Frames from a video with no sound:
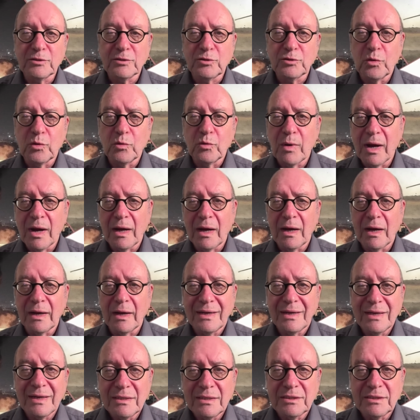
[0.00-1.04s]
to
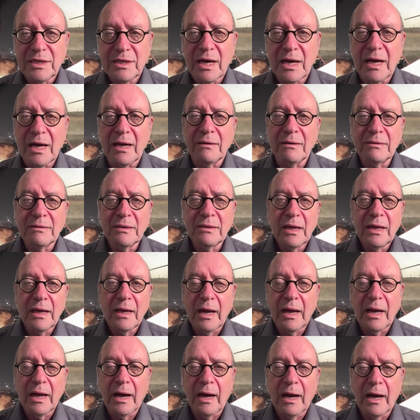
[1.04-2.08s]
India
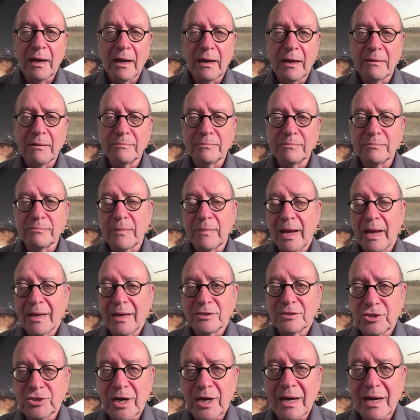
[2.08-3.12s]

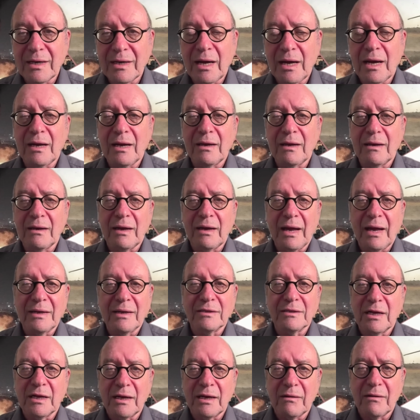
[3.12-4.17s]
and China.
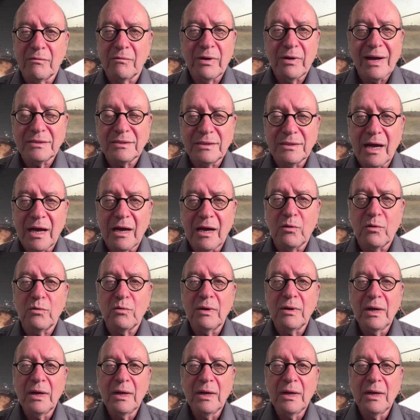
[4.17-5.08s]
And right now,